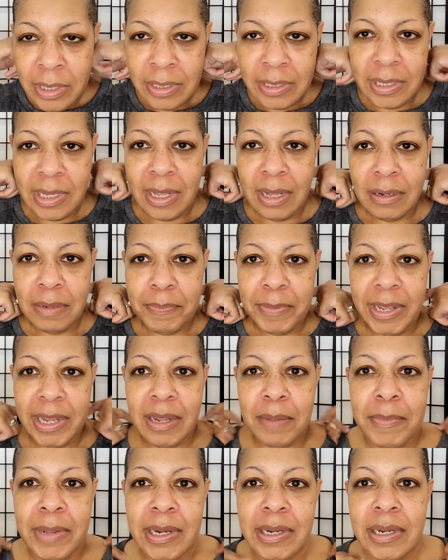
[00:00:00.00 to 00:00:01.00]
down the
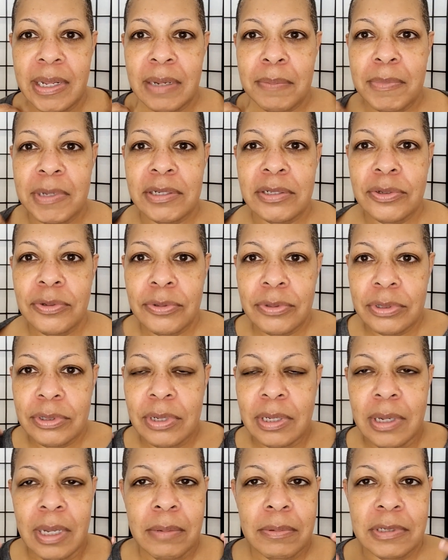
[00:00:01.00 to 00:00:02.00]
back of my neck, my
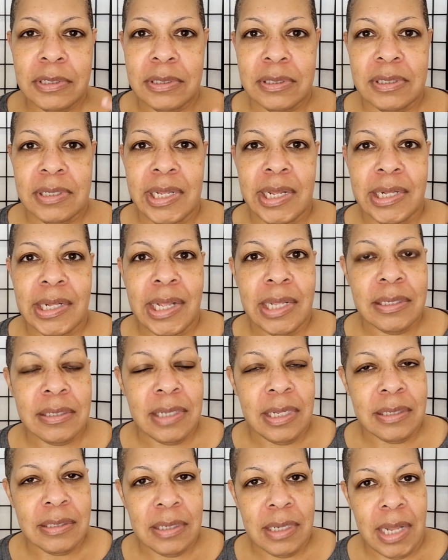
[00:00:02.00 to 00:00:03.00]
shoulder. I was just like, that's,
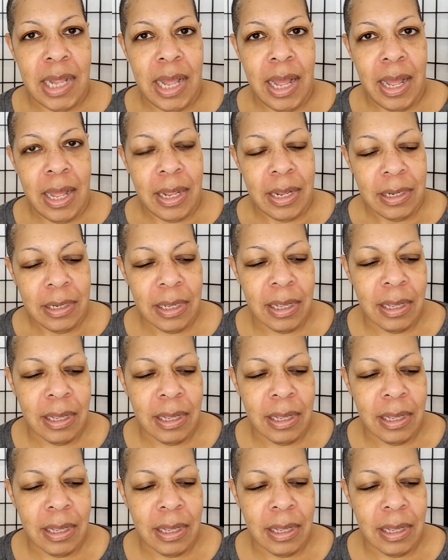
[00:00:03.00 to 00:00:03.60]
that's a lot.